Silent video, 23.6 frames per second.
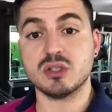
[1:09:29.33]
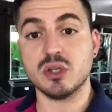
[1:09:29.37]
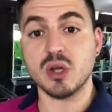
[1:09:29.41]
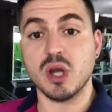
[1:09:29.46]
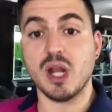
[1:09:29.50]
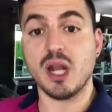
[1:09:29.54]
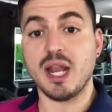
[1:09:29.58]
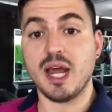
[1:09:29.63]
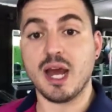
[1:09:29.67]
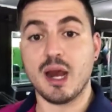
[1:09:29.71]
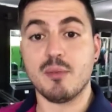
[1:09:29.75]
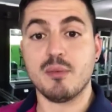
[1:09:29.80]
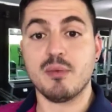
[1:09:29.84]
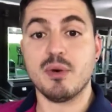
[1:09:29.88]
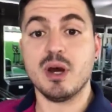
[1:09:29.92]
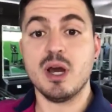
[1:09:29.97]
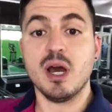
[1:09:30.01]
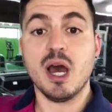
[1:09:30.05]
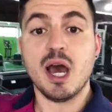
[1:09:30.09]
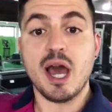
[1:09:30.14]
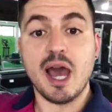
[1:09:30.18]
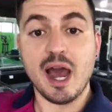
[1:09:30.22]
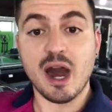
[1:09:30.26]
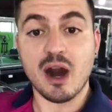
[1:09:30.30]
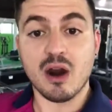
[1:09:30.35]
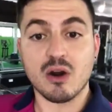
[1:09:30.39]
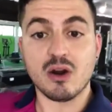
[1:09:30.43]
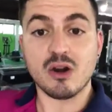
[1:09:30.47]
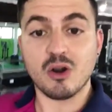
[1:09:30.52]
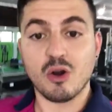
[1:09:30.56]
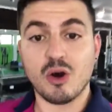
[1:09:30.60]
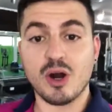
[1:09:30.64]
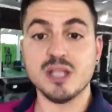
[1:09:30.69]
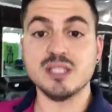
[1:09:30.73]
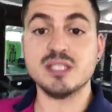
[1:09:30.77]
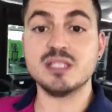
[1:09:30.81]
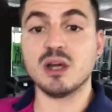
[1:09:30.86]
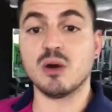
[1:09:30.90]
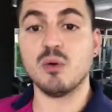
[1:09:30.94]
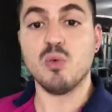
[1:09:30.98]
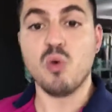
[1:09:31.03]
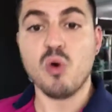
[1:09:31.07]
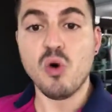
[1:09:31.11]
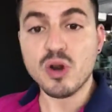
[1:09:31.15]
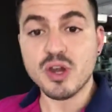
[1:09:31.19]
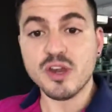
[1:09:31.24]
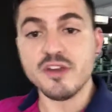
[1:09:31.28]
to allow our clients that
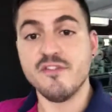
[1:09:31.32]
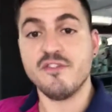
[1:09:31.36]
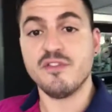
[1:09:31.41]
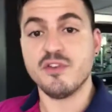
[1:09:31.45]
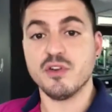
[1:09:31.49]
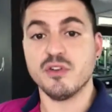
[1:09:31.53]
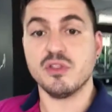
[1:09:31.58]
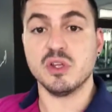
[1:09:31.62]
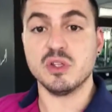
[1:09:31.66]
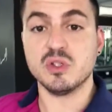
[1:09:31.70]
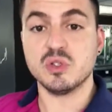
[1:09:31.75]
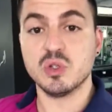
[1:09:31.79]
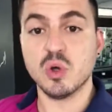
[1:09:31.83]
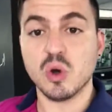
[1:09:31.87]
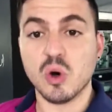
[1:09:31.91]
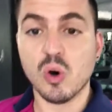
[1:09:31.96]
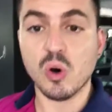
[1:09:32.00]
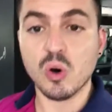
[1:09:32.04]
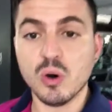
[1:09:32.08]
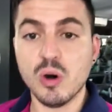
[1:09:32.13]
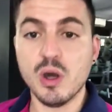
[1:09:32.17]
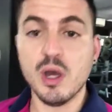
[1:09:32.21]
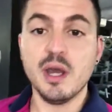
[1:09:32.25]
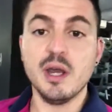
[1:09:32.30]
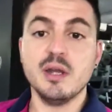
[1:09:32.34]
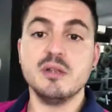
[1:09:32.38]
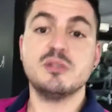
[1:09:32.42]
walk in through the door